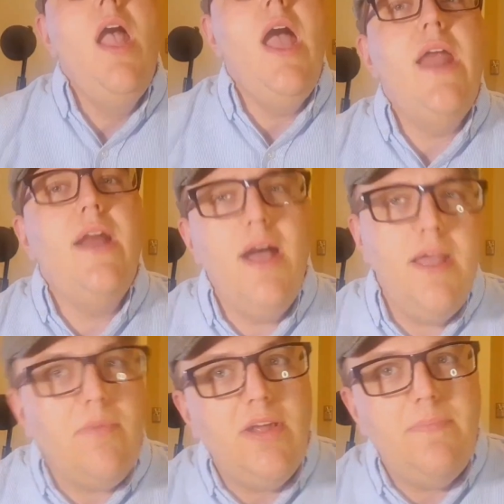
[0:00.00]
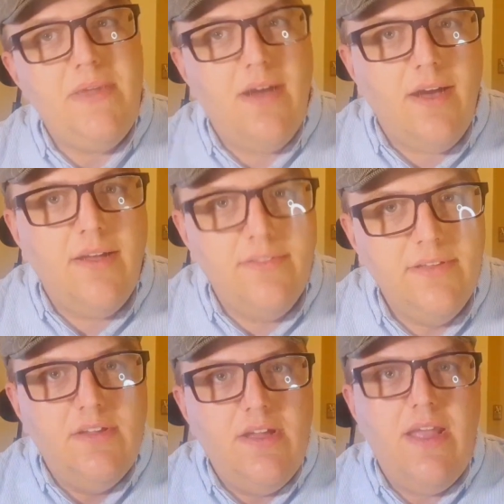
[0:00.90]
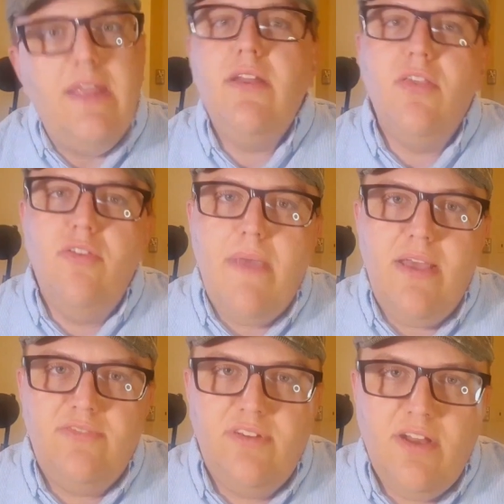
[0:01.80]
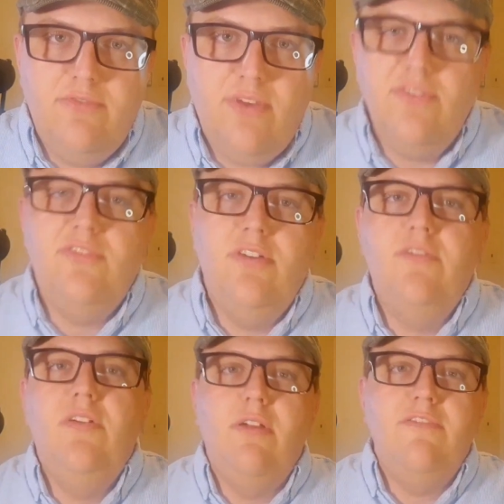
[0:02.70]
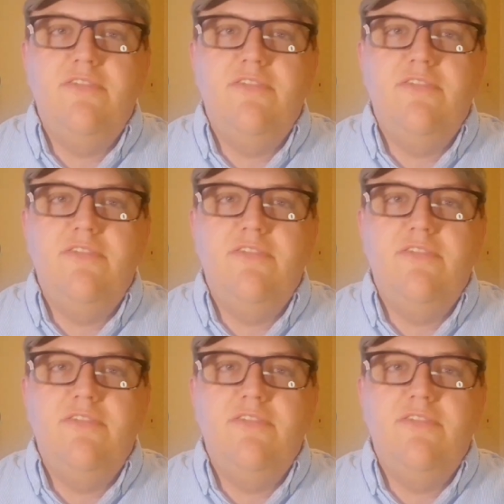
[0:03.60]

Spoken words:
and I might be on another Mastodon run server of,